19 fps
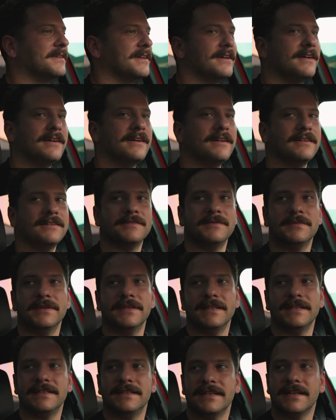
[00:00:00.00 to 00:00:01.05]
of cars,
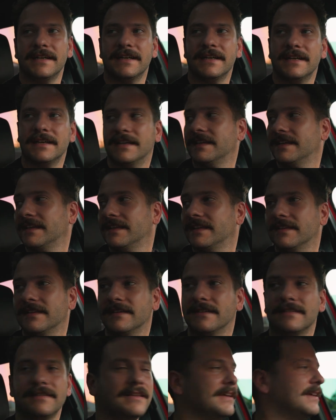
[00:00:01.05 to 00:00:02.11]
but
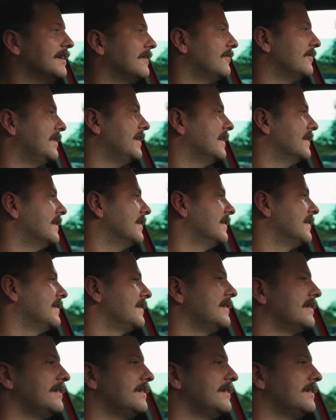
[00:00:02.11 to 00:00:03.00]
looks like we are